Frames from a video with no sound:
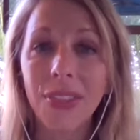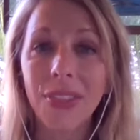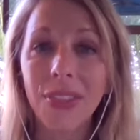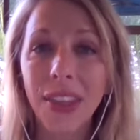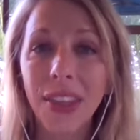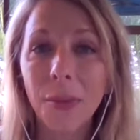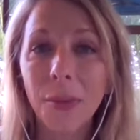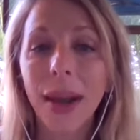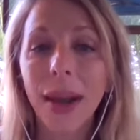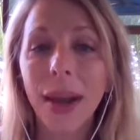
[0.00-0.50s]
and
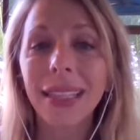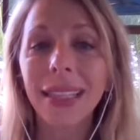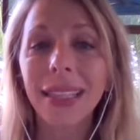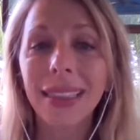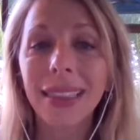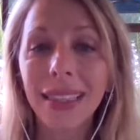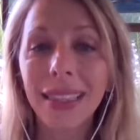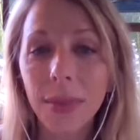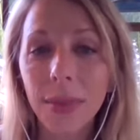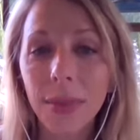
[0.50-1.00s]
thereby
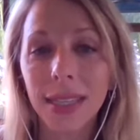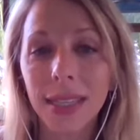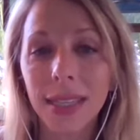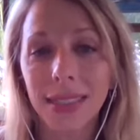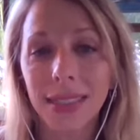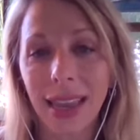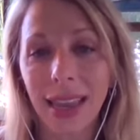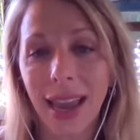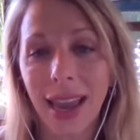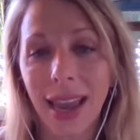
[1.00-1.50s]
limits
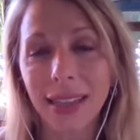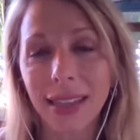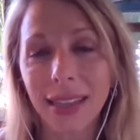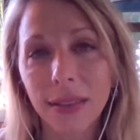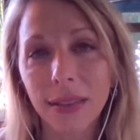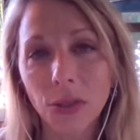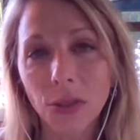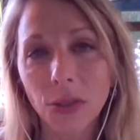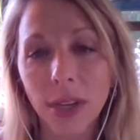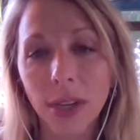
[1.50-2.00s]

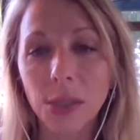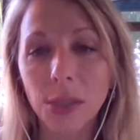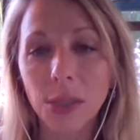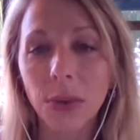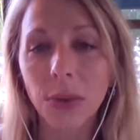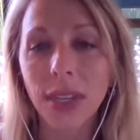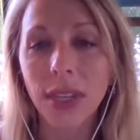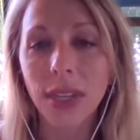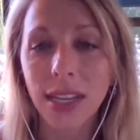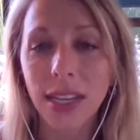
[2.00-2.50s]
active
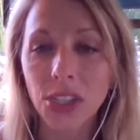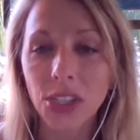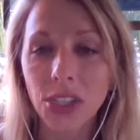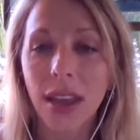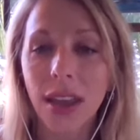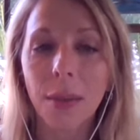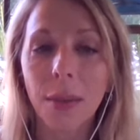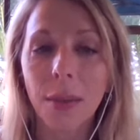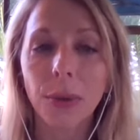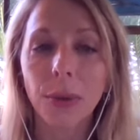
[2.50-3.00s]

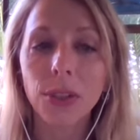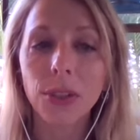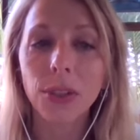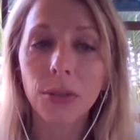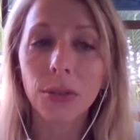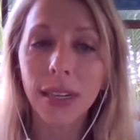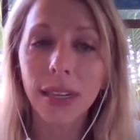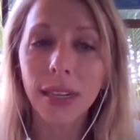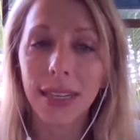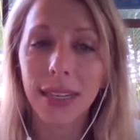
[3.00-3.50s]
transportation
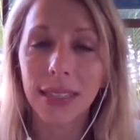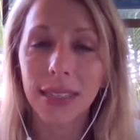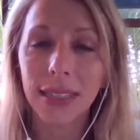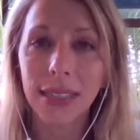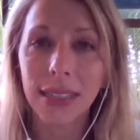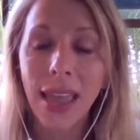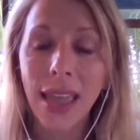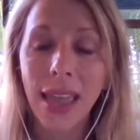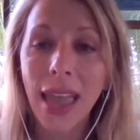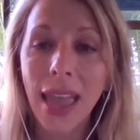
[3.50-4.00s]
opportunities
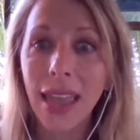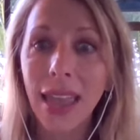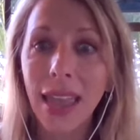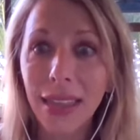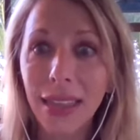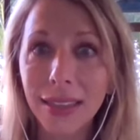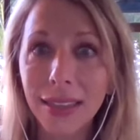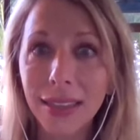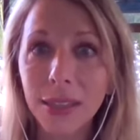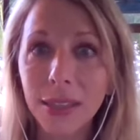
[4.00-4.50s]

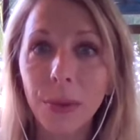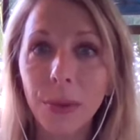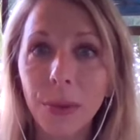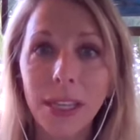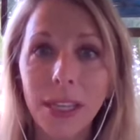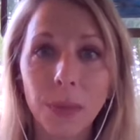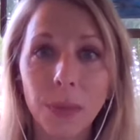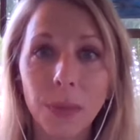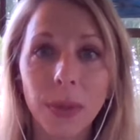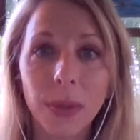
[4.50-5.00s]
and
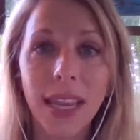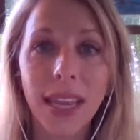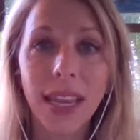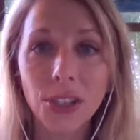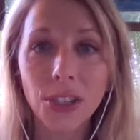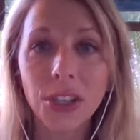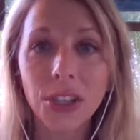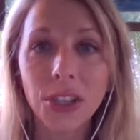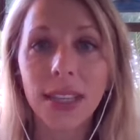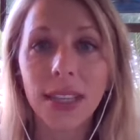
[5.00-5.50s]
is
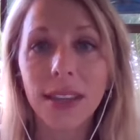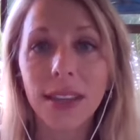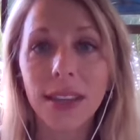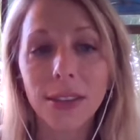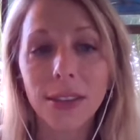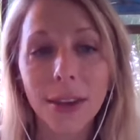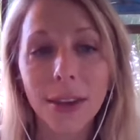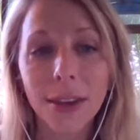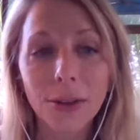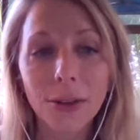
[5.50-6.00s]
potentially
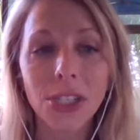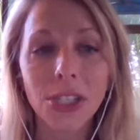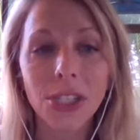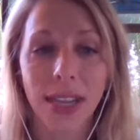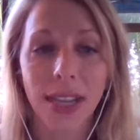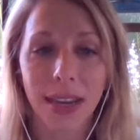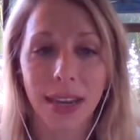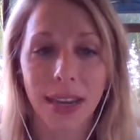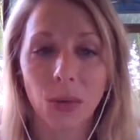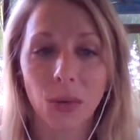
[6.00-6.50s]

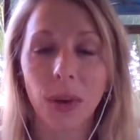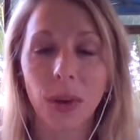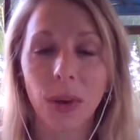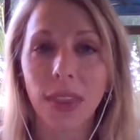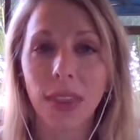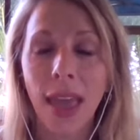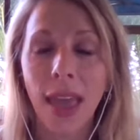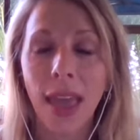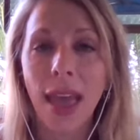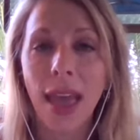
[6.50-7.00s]
associated with
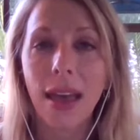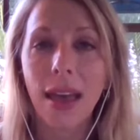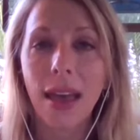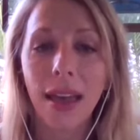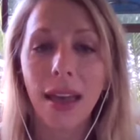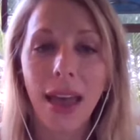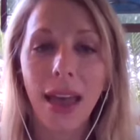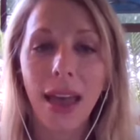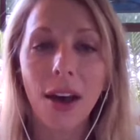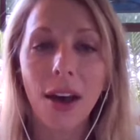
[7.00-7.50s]

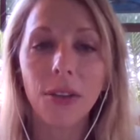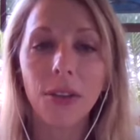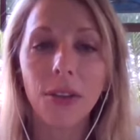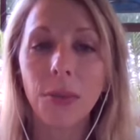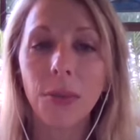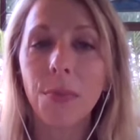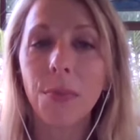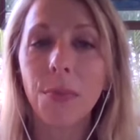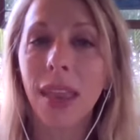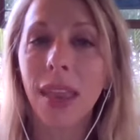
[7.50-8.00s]
health
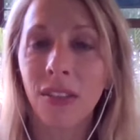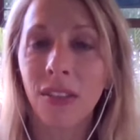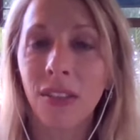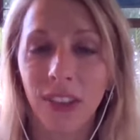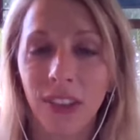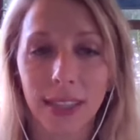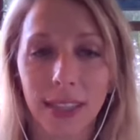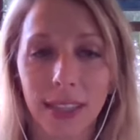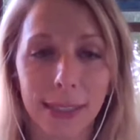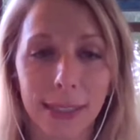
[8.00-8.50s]

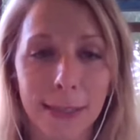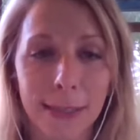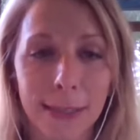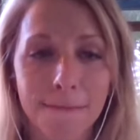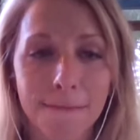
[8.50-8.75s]
benefits.